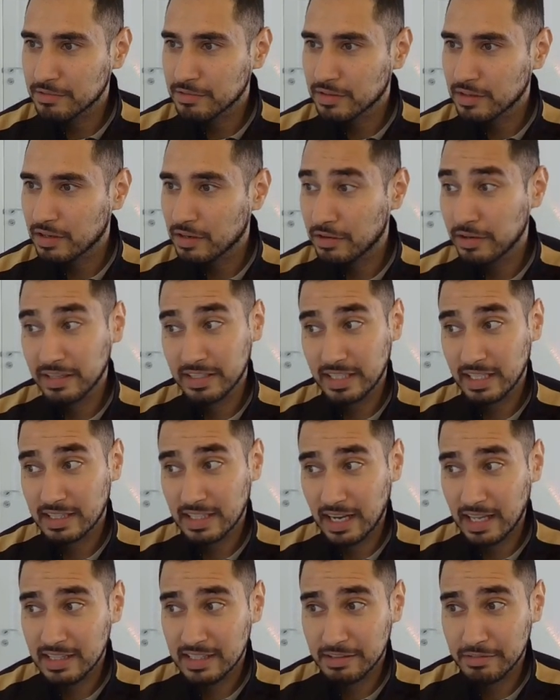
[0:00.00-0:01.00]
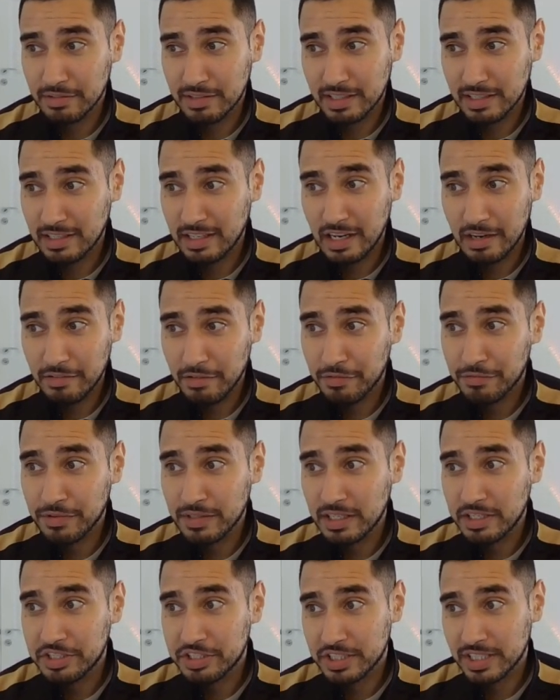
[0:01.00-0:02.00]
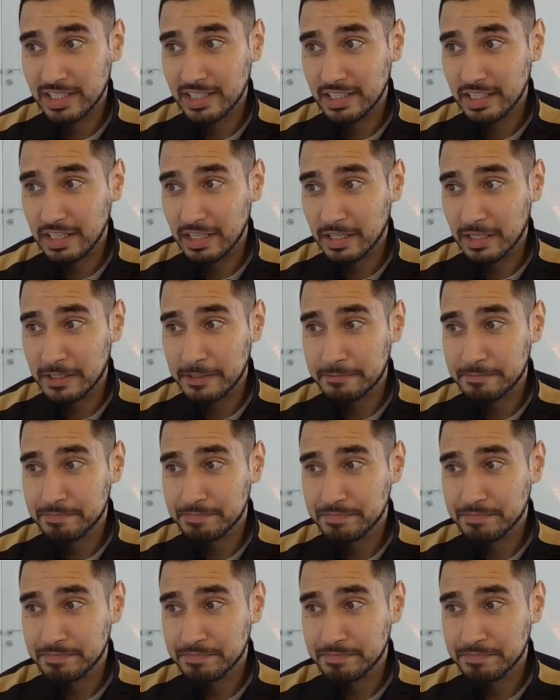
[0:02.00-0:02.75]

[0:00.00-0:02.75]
didn't even finish in the